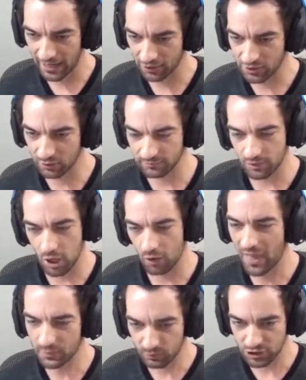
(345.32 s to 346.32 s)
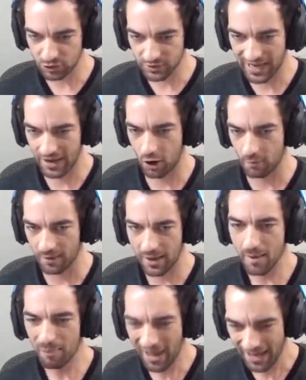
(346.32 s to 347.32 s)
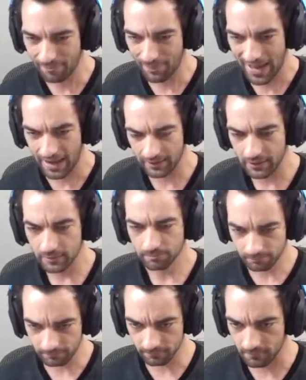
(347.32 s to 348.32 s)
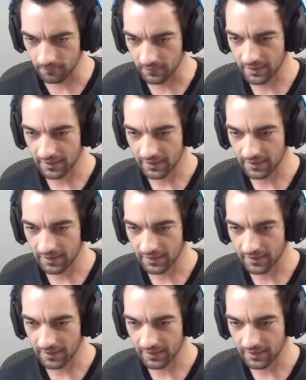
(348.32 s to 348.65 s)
just don't. No, that's what you get, homie. Payback. Mmm.